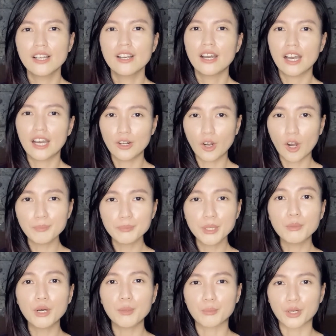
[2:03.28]
An
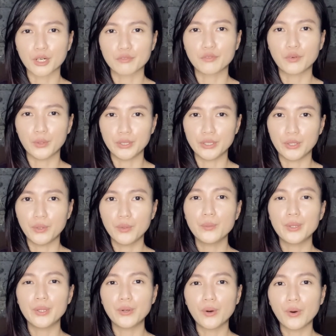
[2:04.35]
optimal portfolio
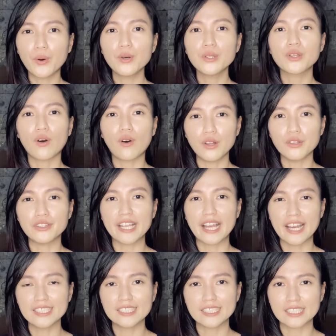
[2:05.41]
will hold all the
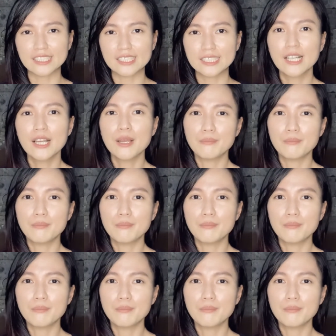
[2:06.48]
assets